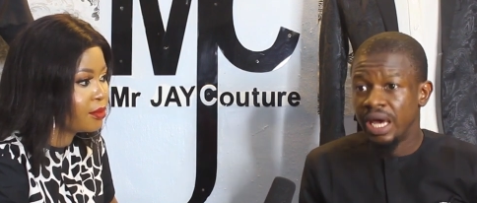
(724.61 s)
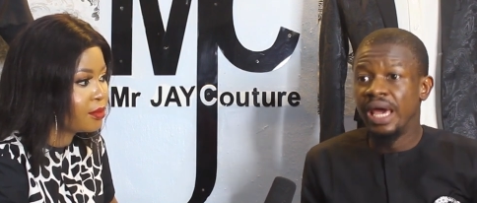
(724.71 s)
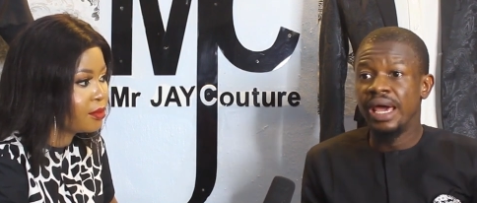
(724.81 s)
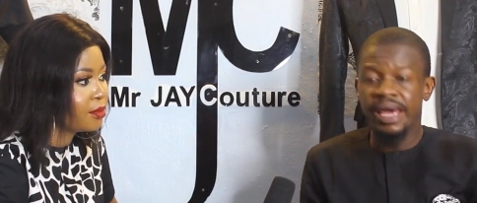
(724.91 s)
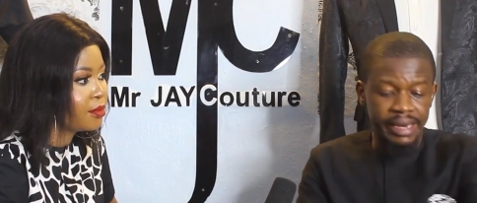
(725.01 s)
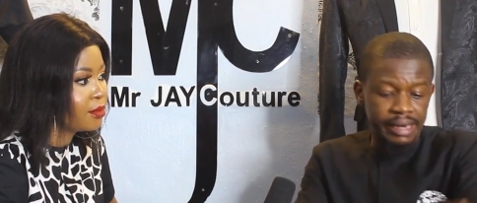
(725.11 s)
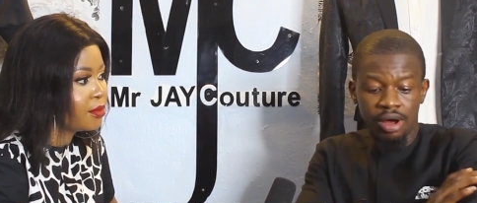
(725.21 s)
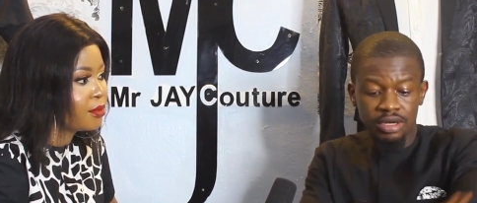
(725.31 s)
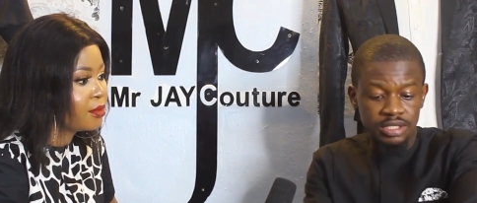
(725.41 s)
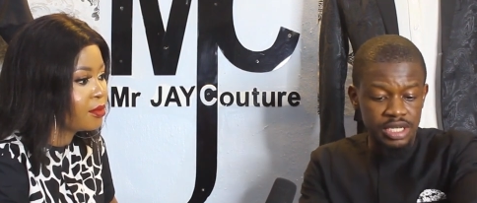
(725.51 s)
Speaker 1: Hey,
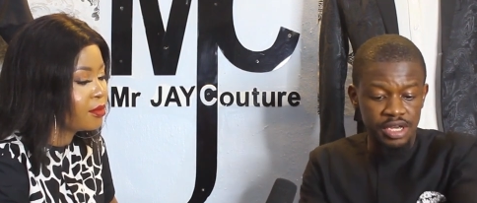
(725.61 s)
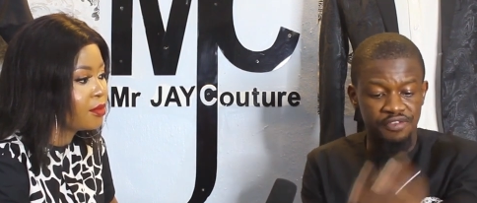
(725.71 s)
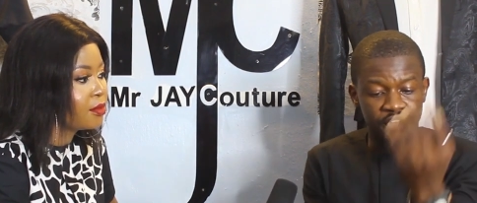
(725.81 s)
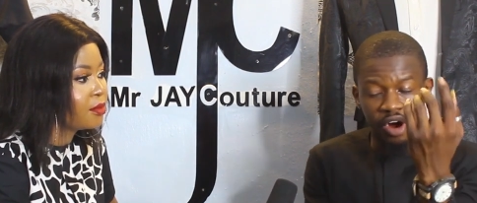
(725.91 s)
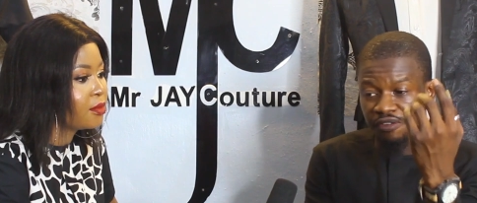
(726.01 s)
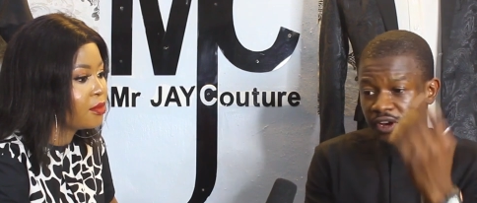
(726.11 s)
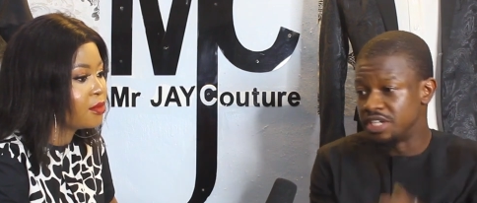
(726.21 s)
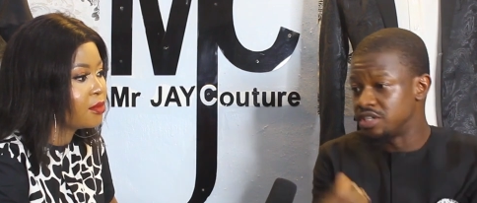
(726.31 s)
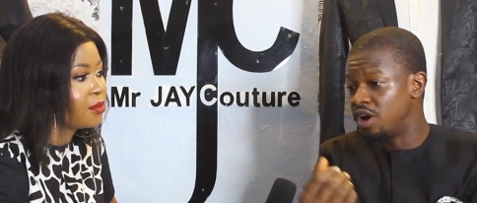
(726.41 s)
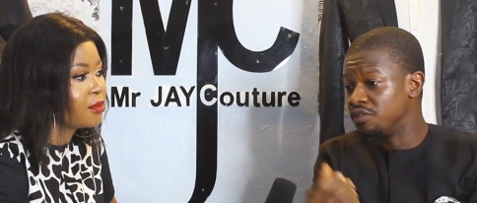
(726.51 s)
long sleeve,
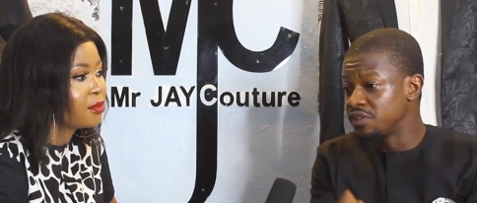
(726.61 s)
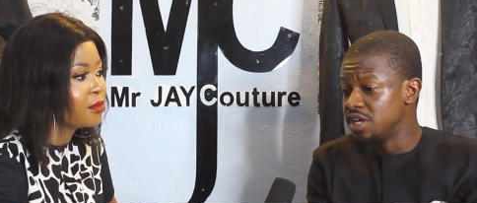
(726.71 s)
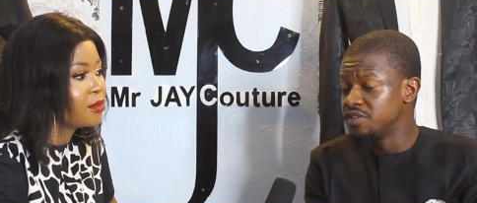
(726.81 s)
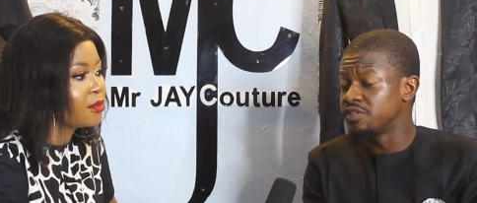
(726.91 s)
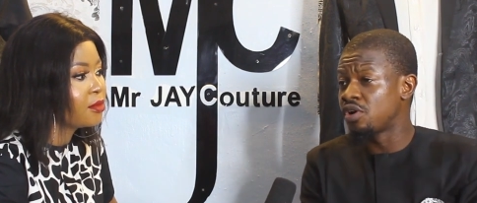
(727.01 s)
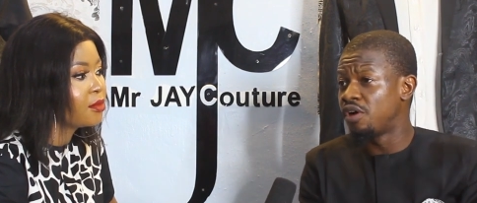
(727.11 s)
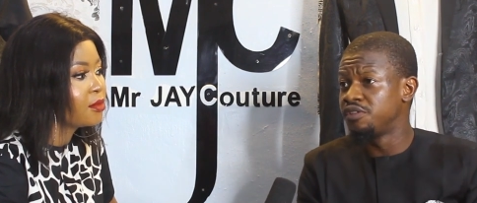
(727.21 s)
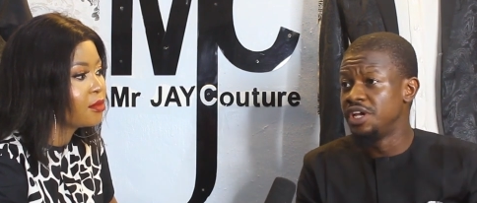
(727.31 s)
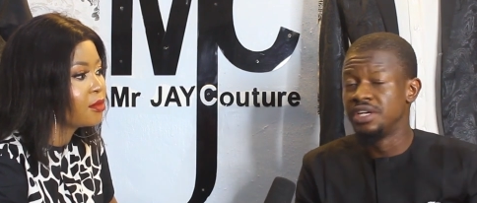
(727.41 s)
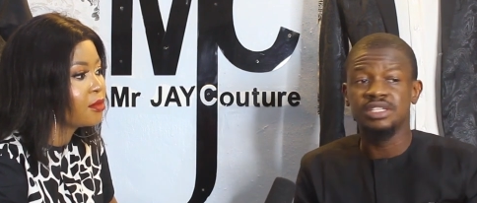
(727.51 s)
cufflinks, long mm. sleeve,
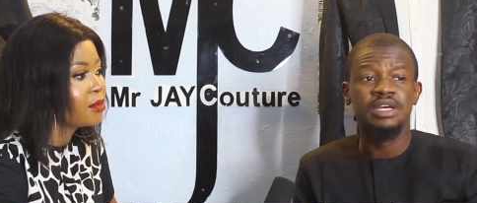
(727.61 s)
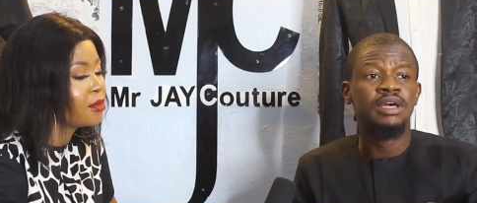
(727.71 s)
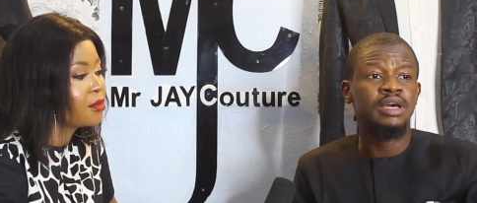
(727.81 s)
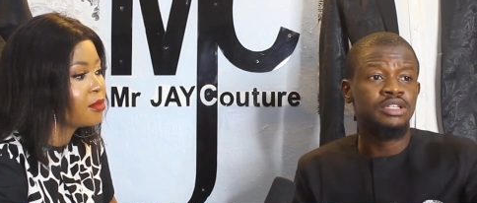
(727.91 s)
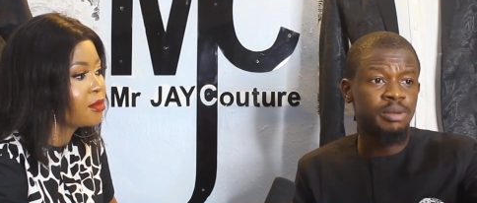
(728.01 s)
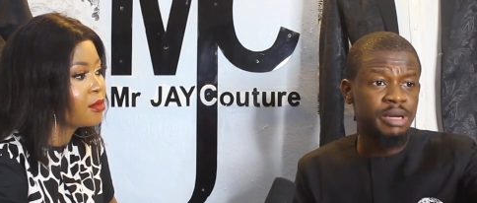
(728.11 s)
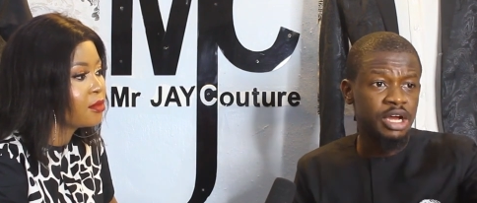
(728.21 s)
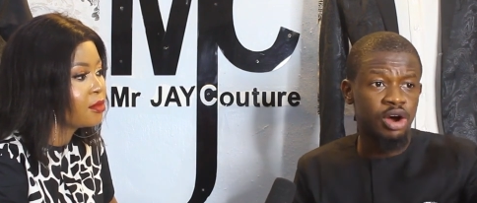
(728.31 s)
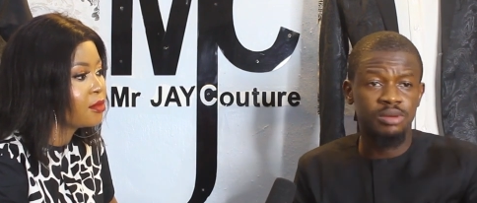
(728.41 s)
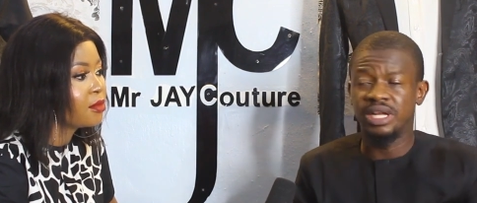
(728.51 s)
cufflinks. Somebody
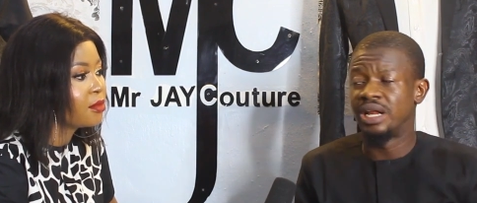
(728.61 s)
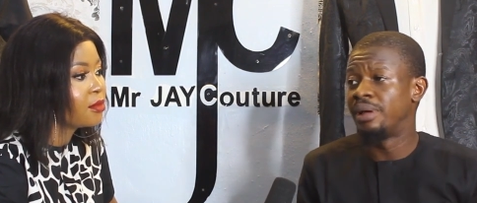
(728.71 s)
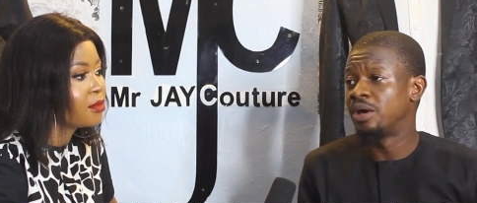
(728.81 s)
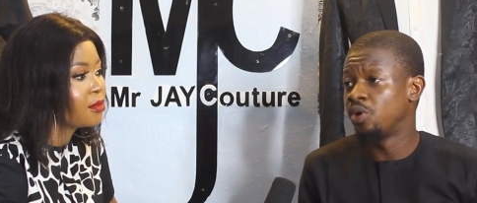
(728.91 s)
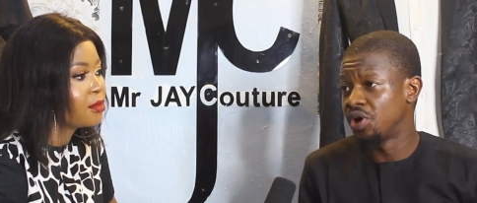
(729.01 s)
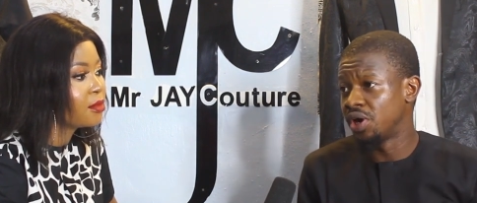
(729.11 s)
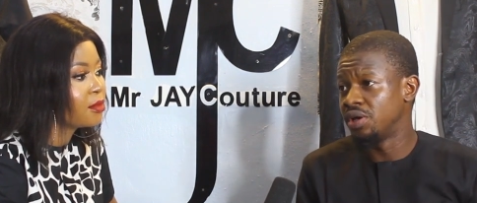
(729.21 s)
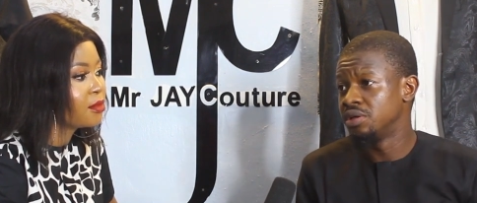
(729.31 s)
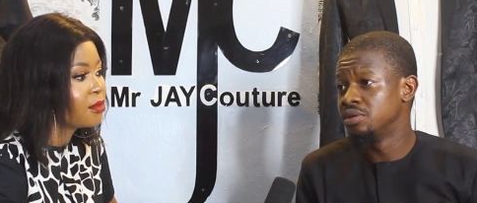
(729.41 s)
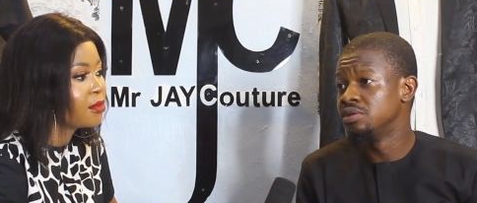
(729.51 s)
comes and I'm like, okay,
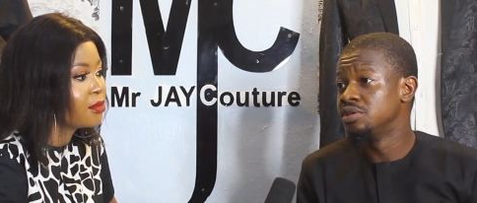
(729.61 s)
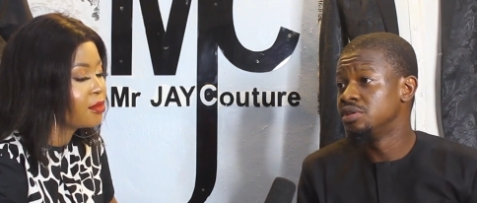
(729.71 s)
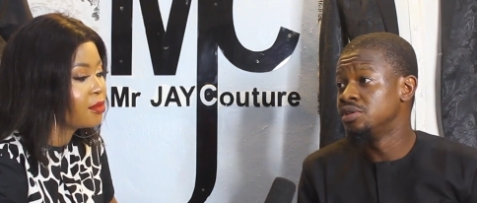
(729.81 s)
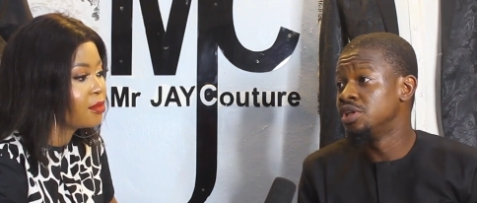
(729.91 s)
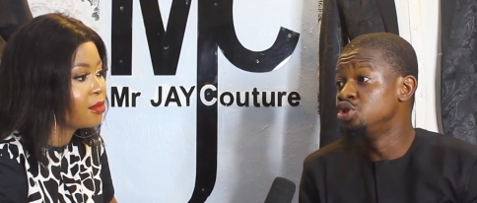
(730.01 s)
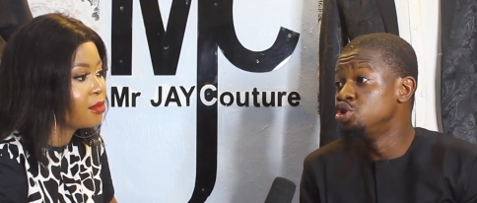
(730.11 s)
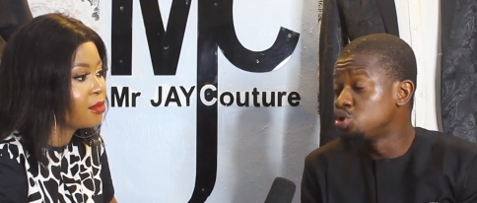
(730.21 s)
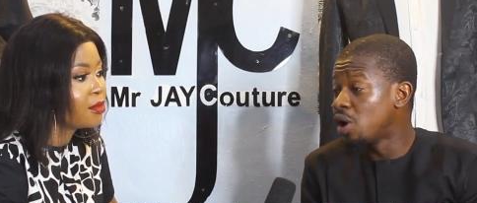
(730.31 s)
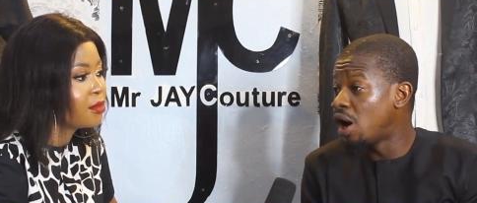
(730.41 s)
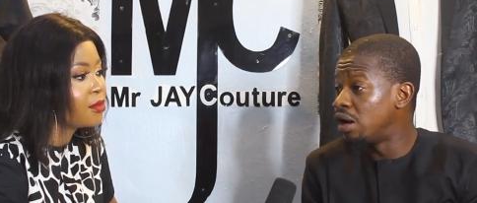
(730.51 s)
the
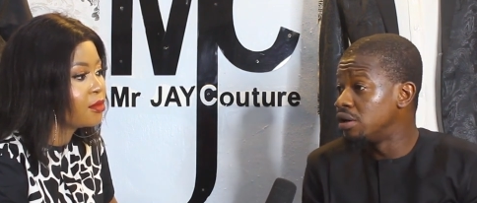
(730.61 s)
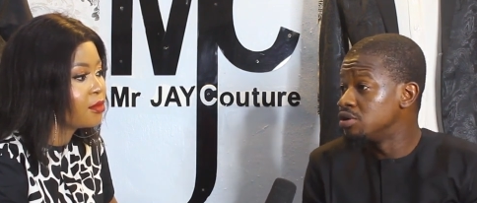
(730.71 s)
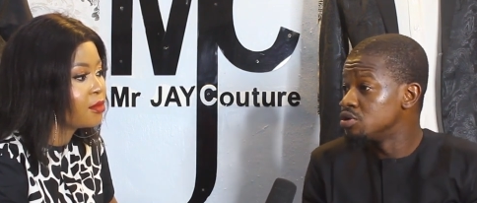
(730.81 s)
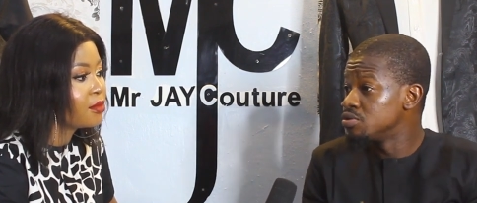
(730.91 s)
usual